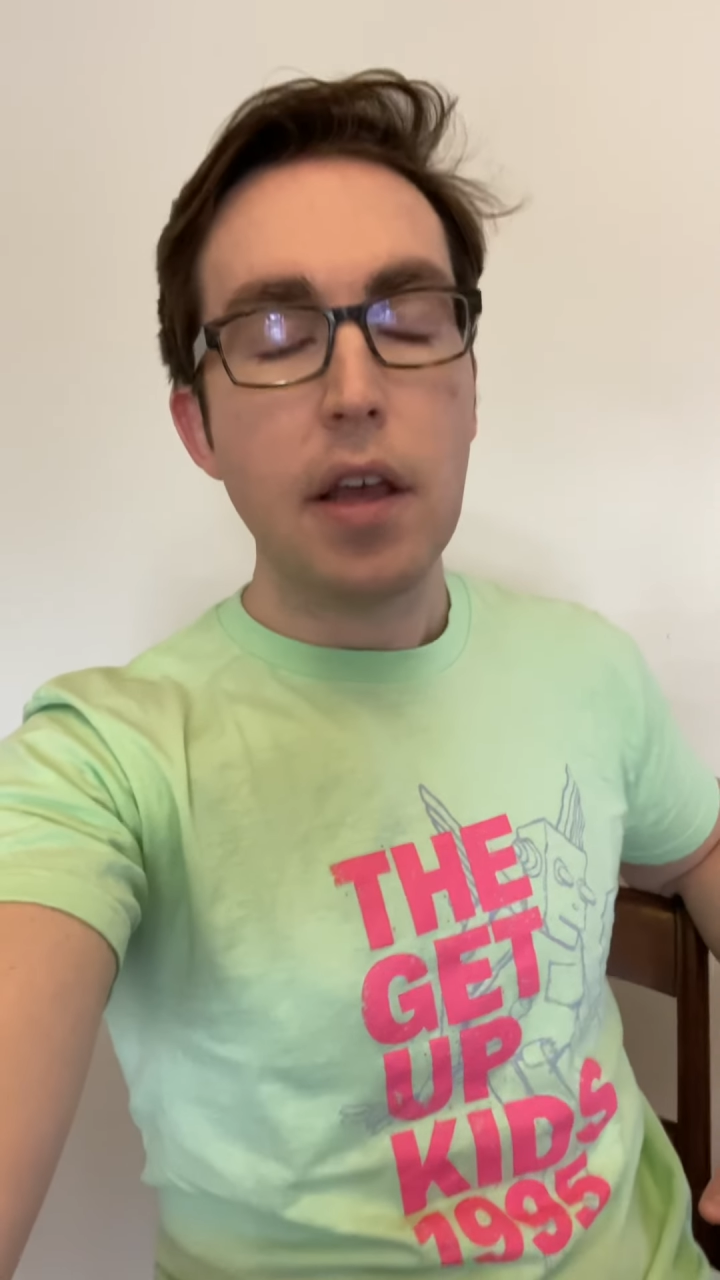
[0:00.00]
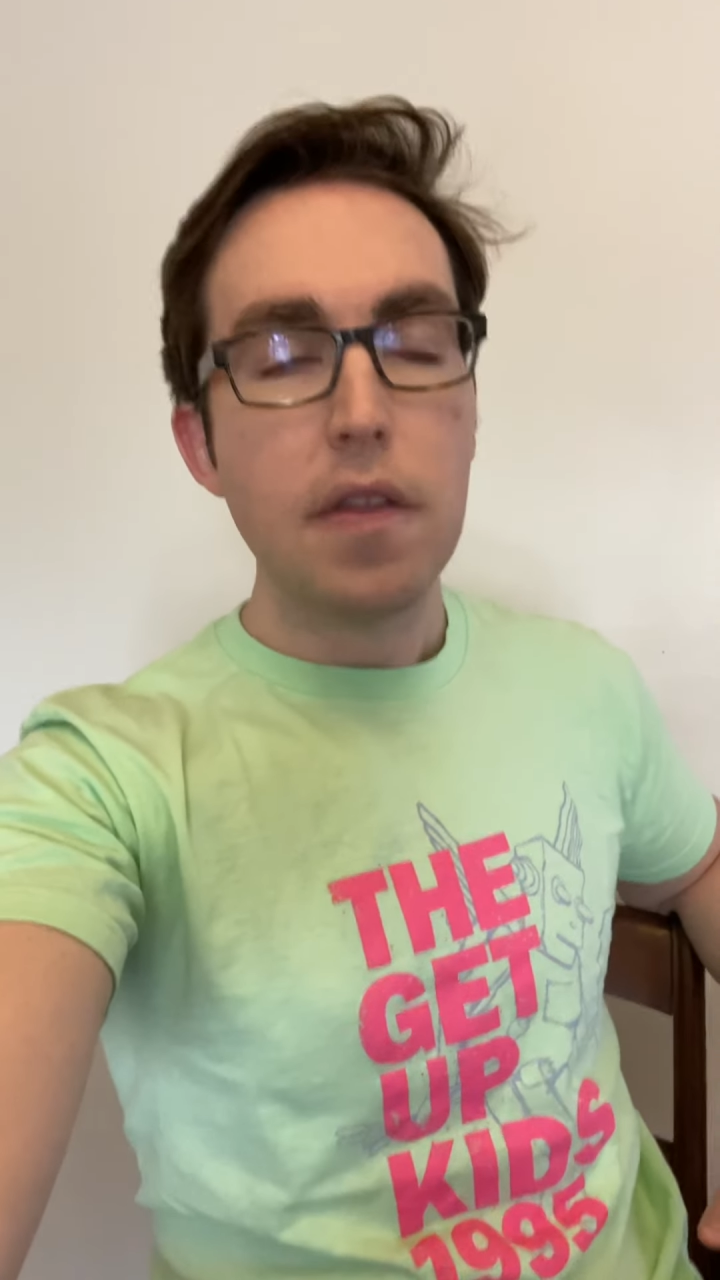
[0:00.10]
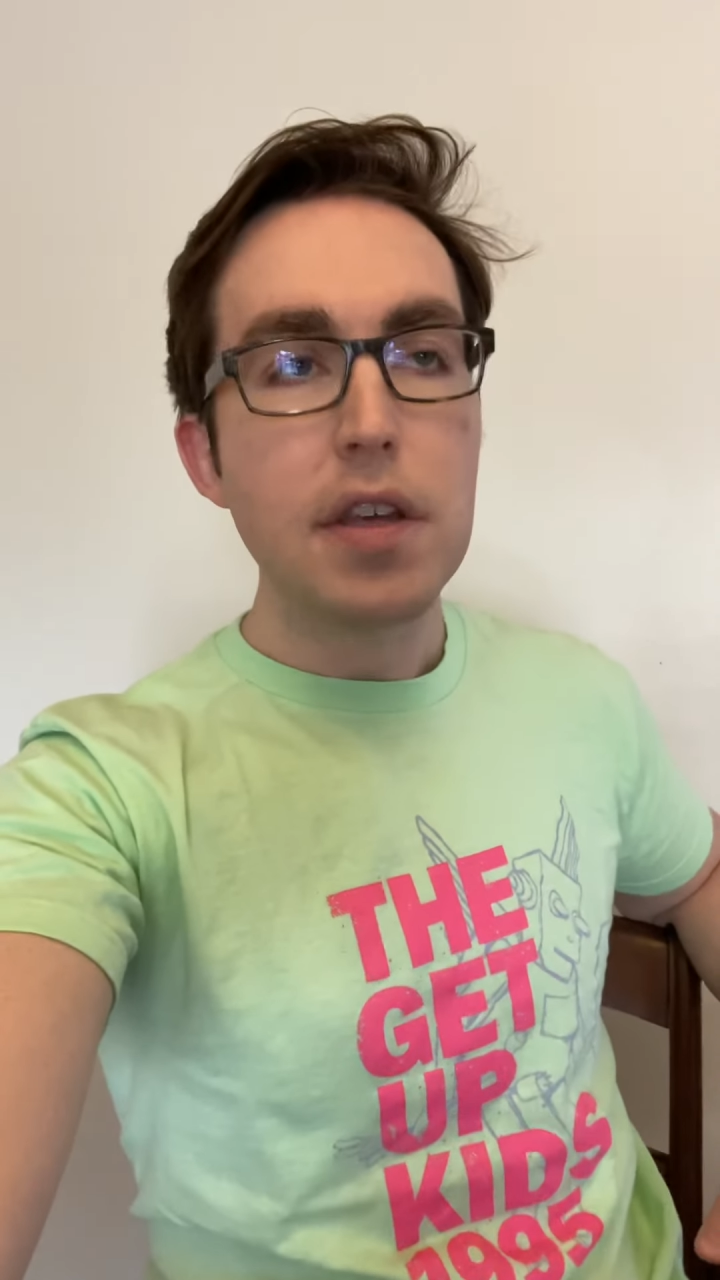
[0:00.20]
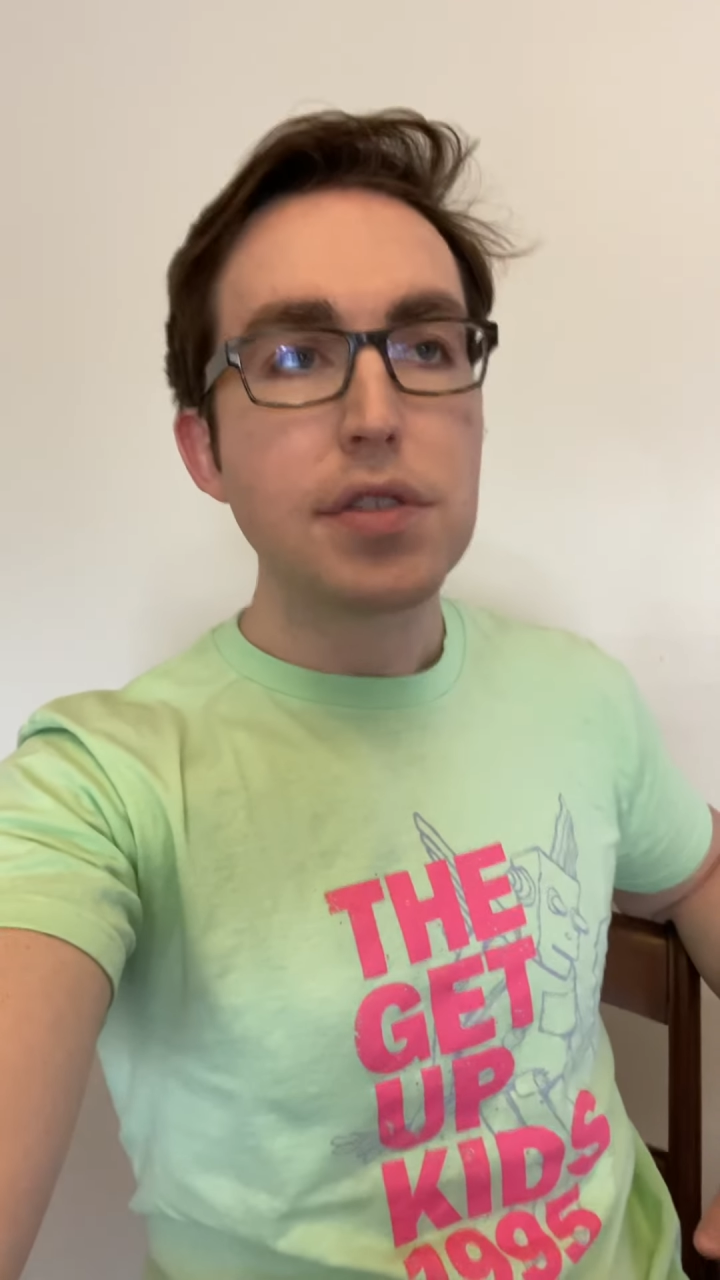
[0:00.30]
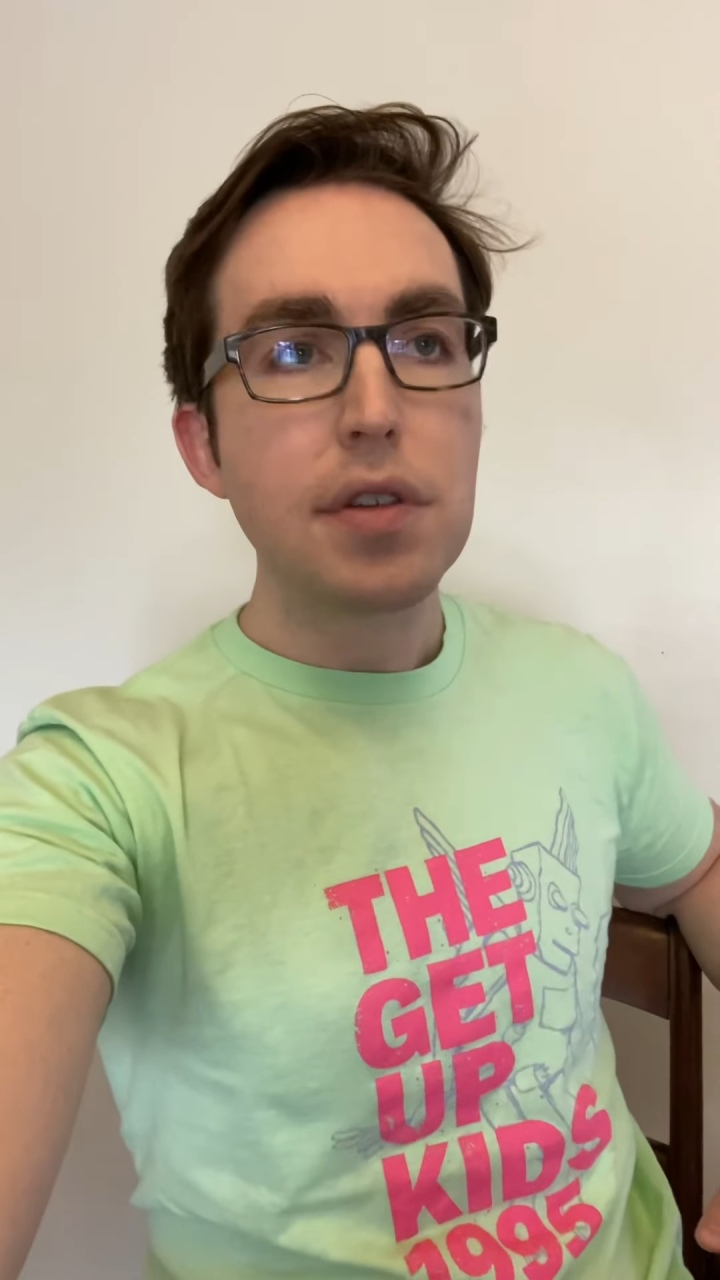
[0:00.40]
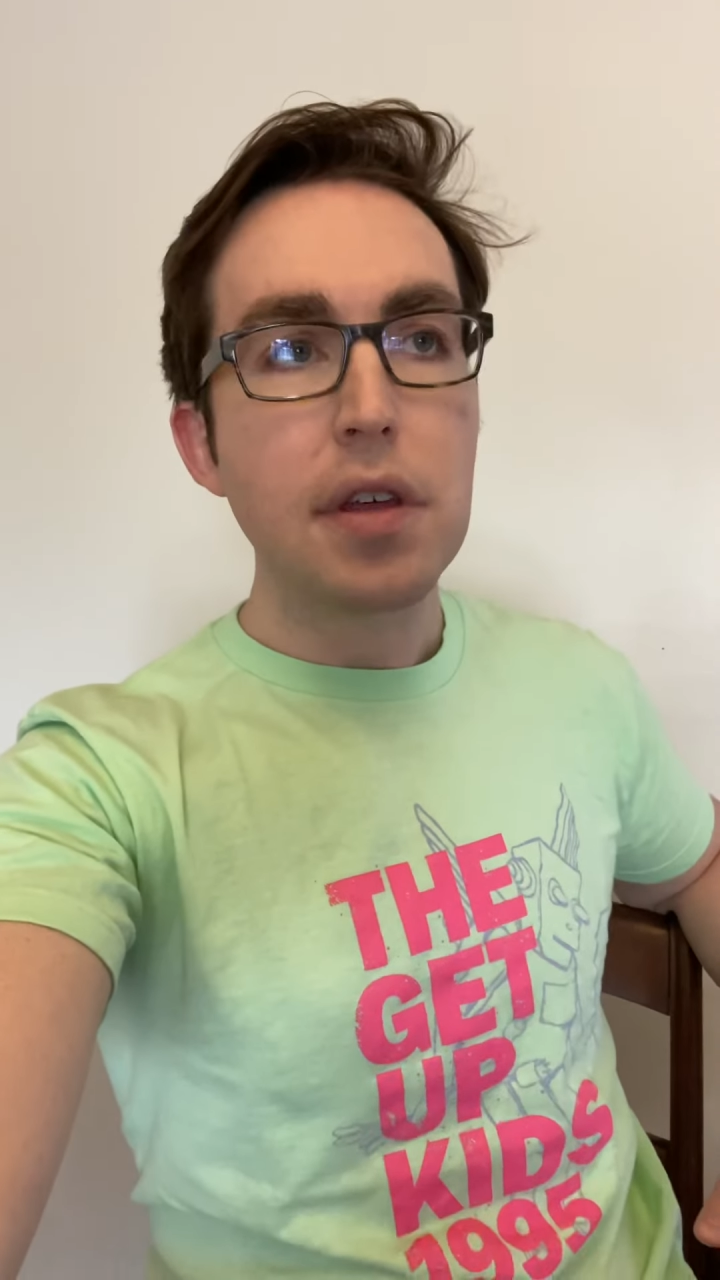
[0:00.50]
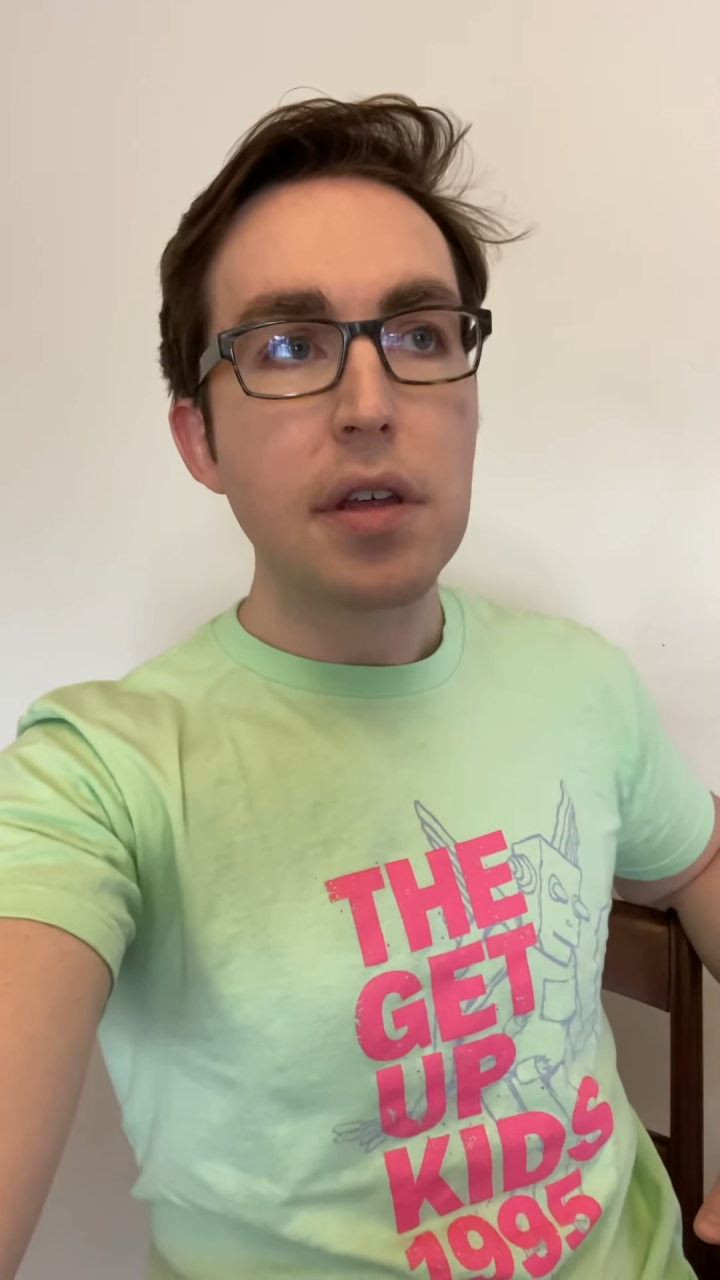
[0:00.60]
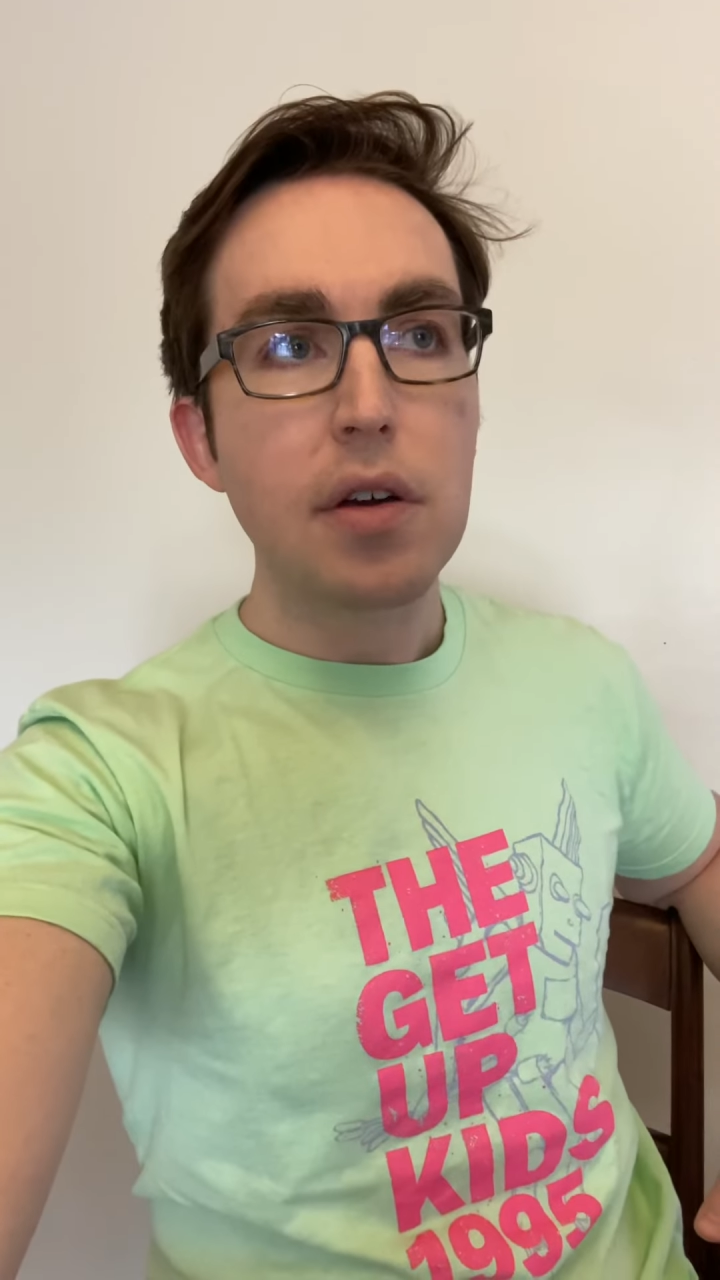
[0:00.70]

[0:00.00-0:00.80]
These are the